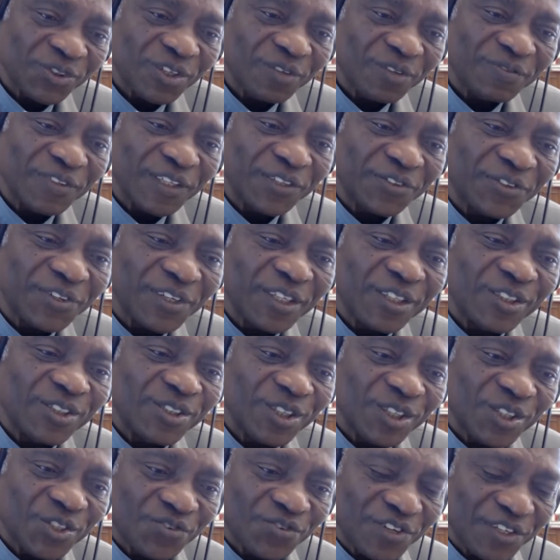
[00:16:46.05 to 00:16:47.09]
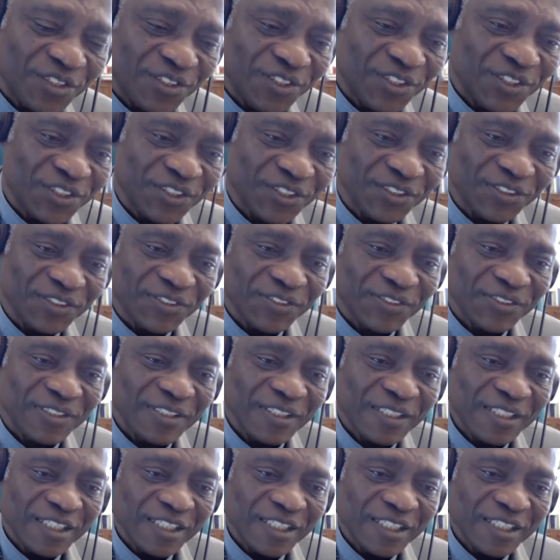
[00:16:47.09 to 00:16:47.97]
of the religious traditions.